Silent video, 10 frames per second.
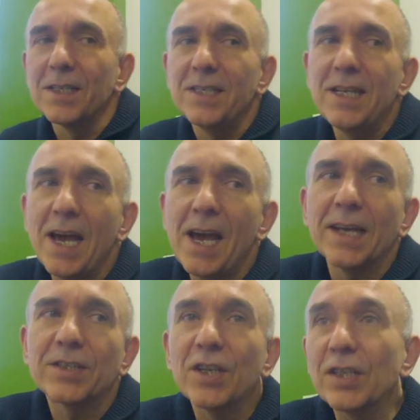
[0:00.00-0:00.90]

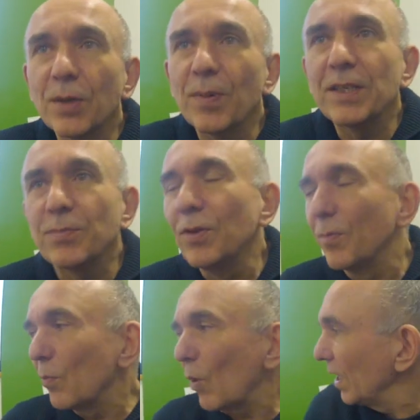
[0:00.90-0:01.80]
Yes, gesture-based
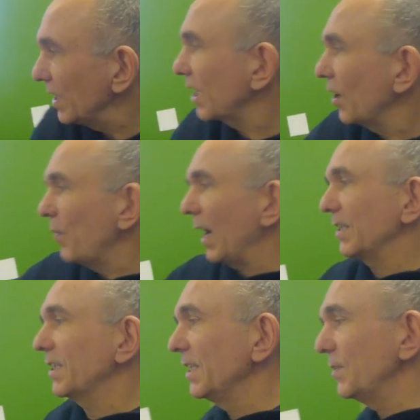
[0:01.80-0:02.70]
movement. Well, let's go back to this